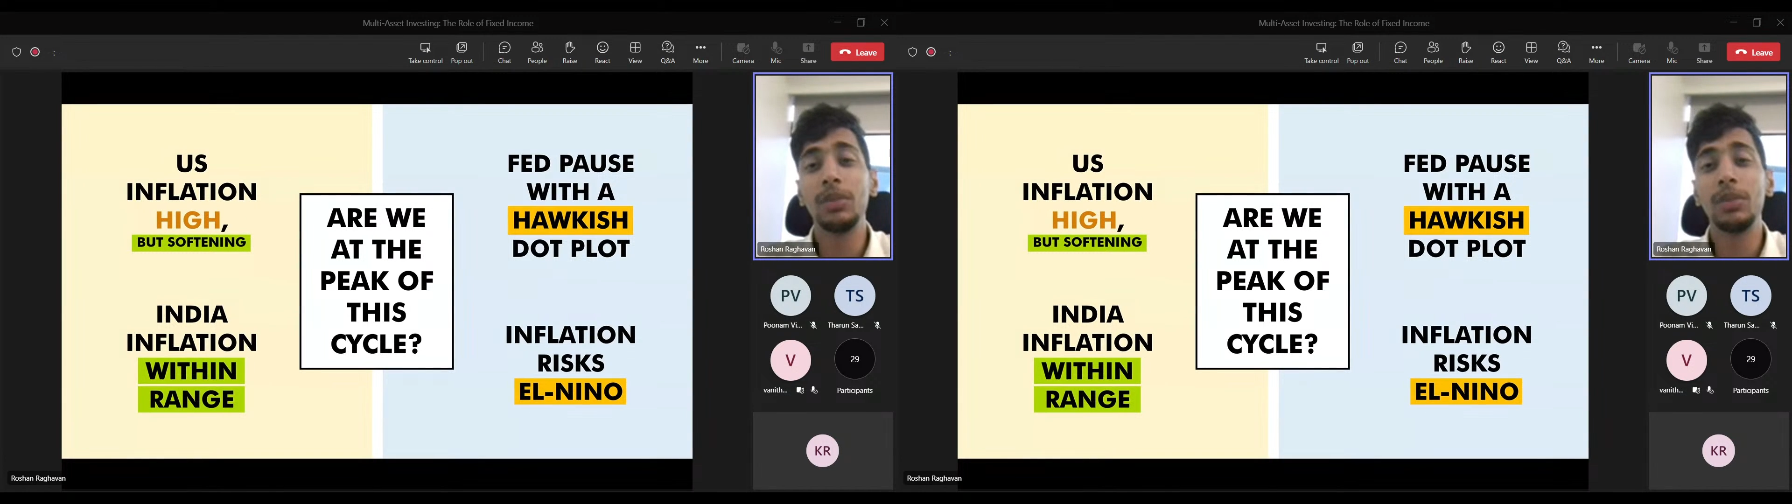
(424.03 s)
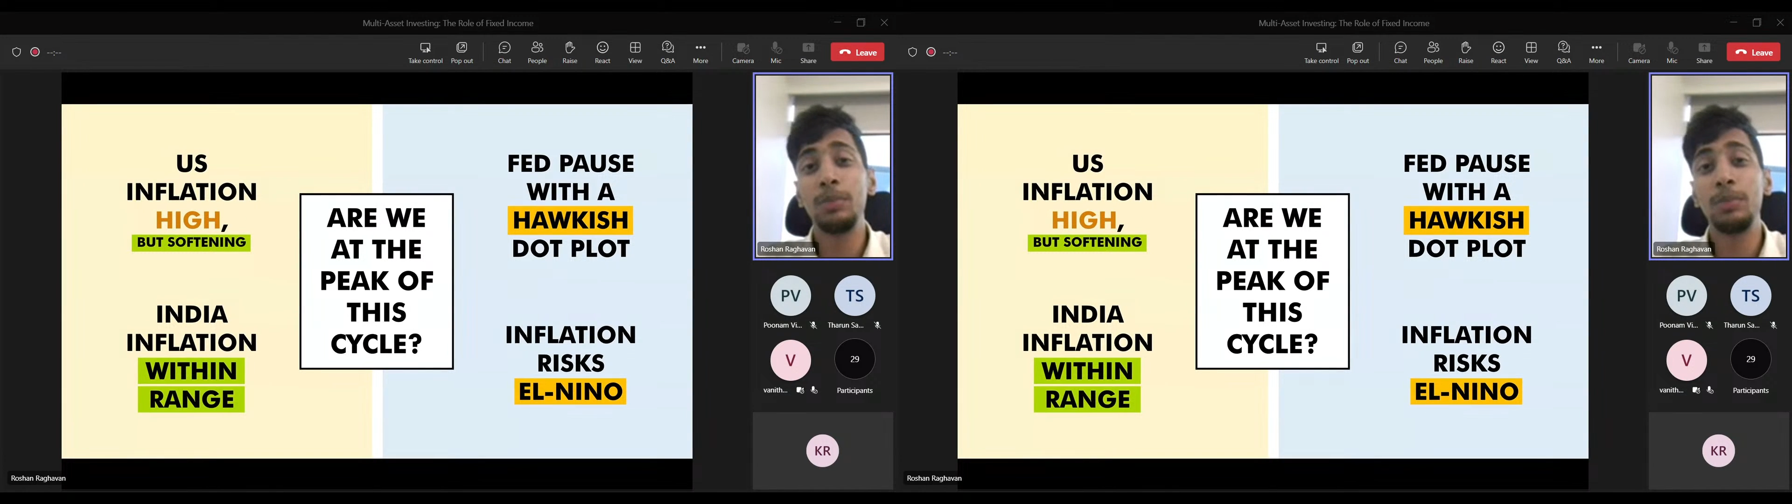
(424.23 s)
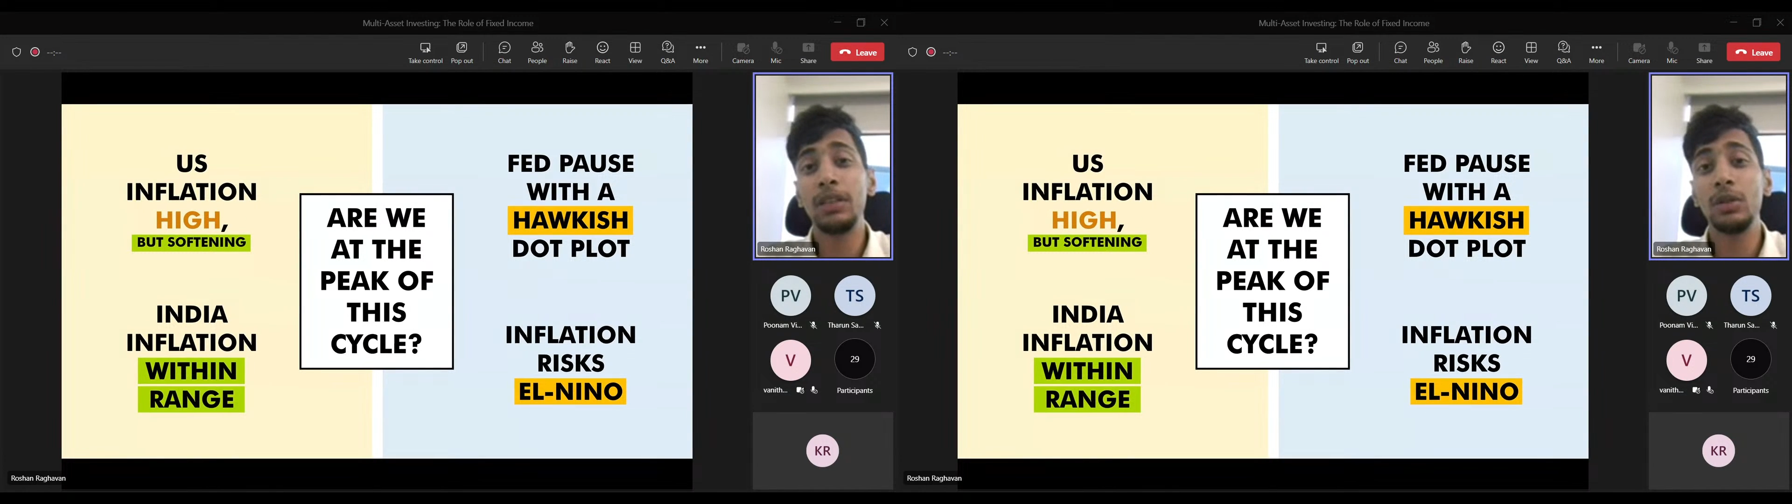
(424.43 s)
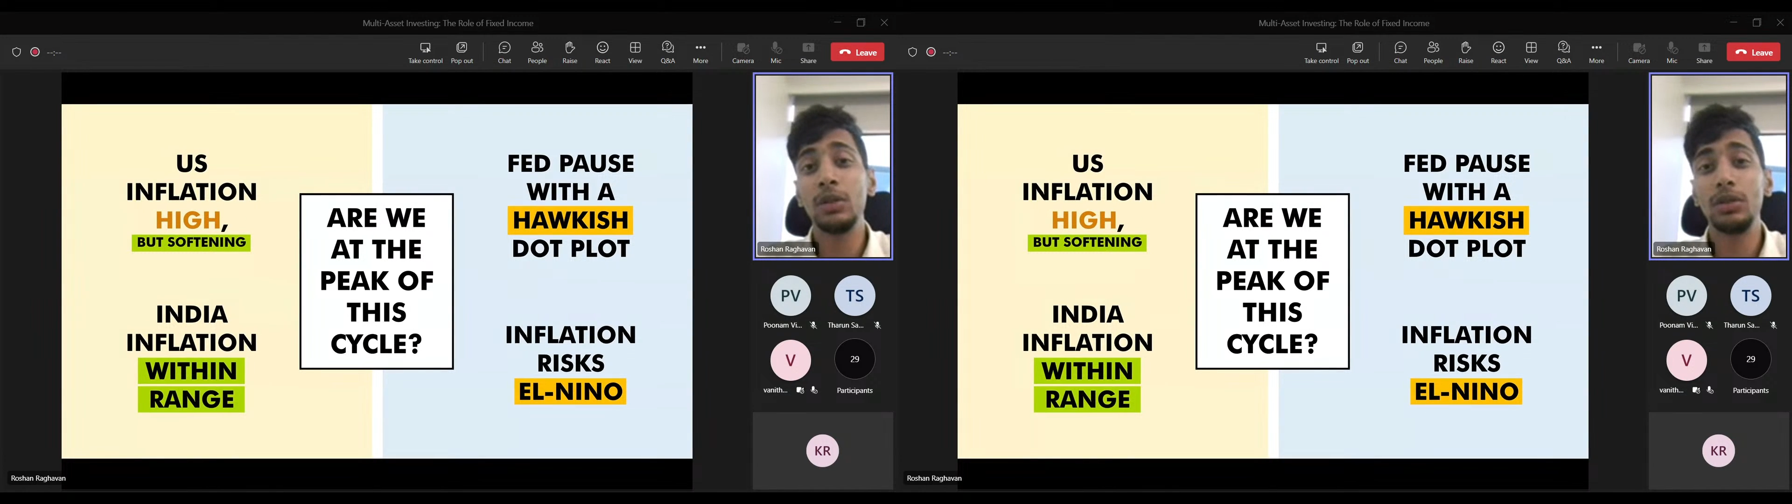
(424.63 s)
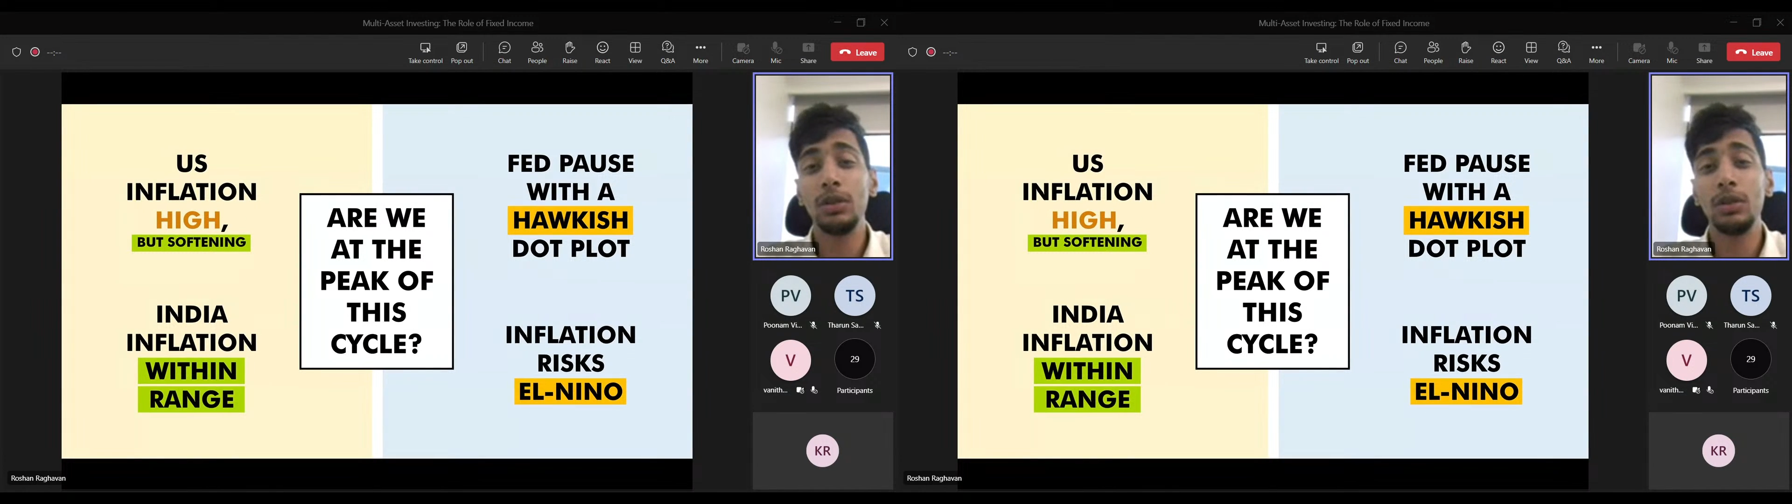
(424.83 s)
respect
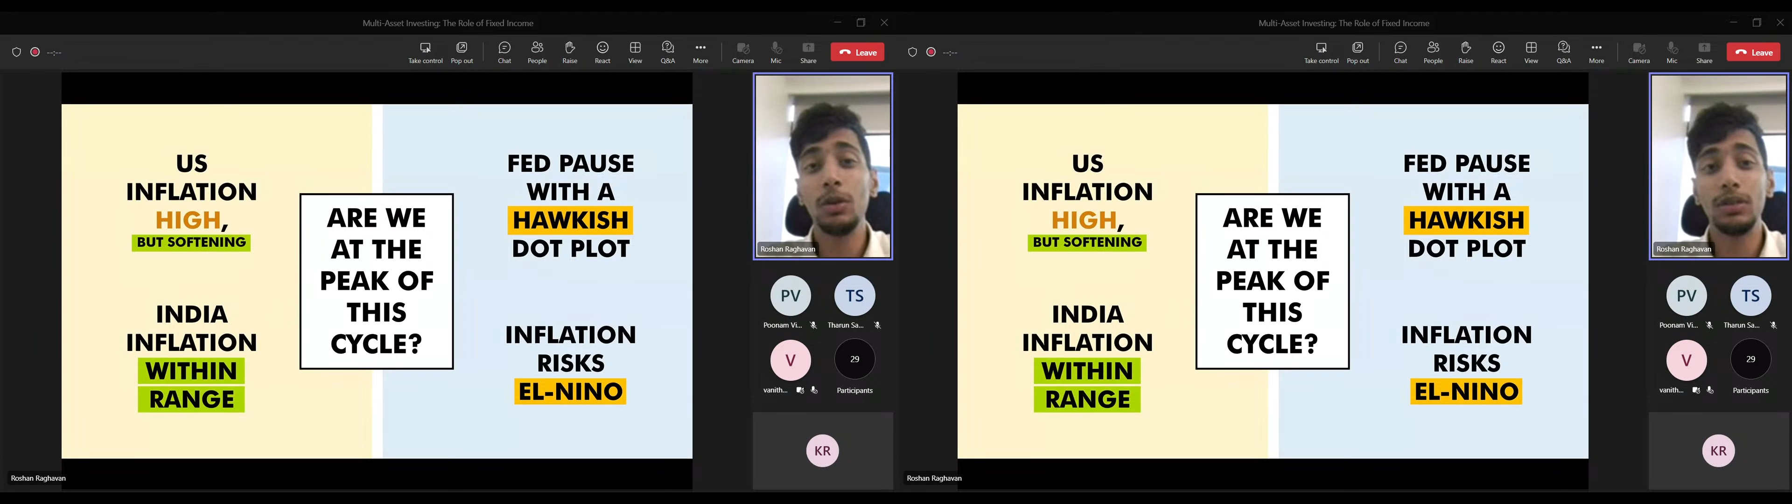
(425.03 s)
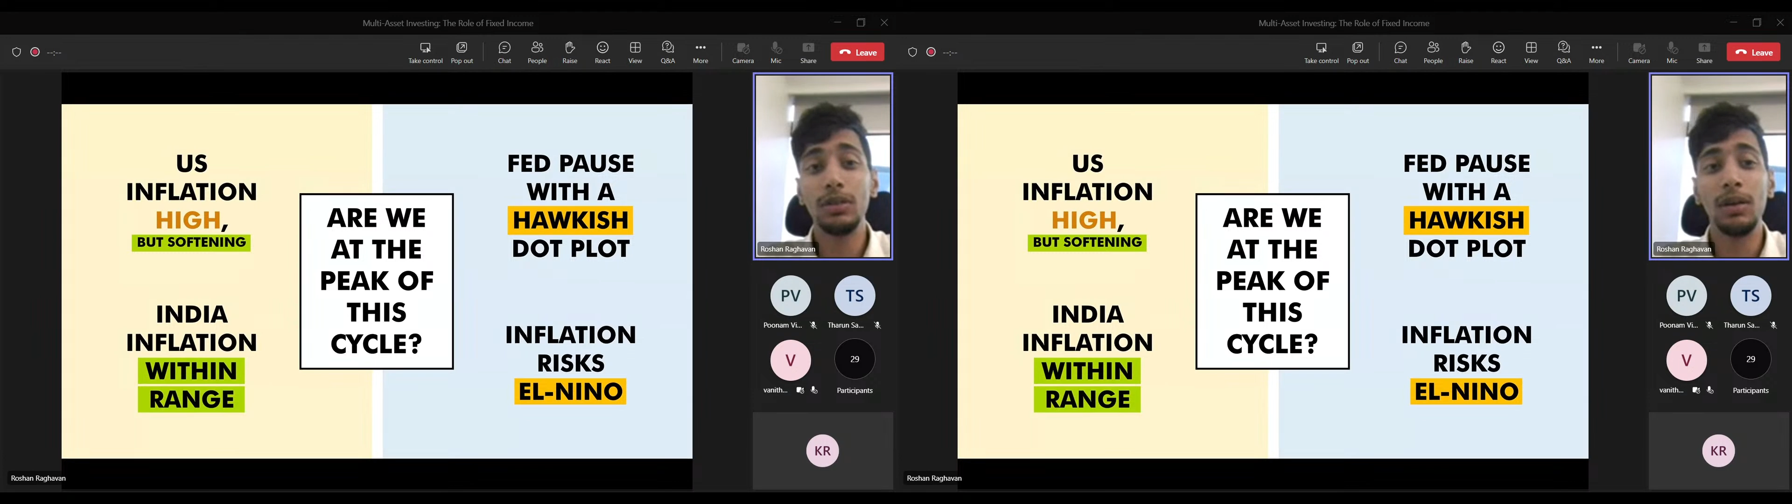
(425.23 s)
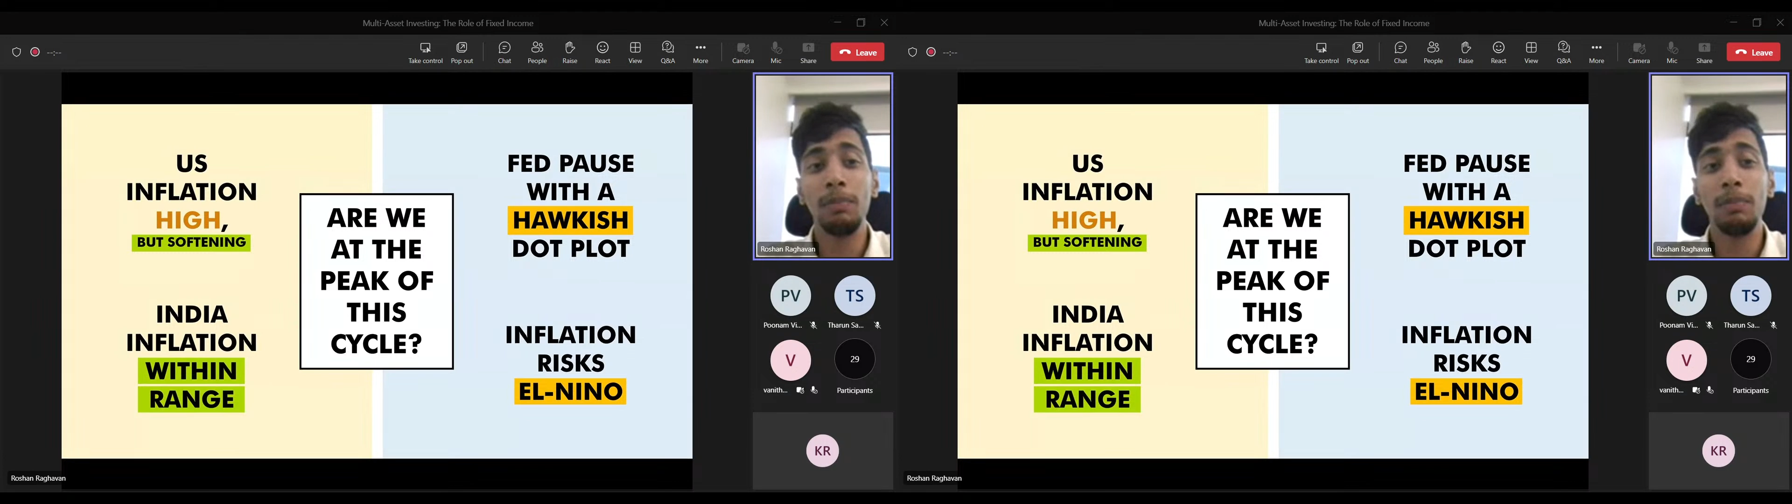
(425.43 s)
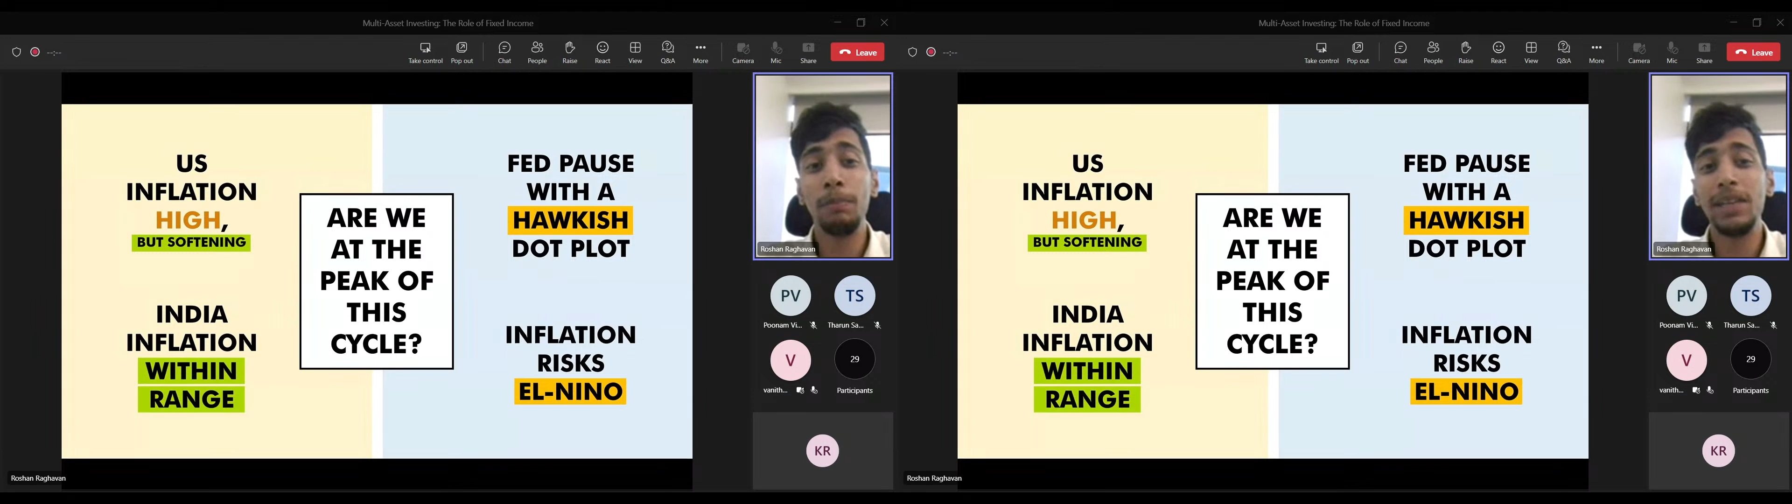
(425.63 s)
to, the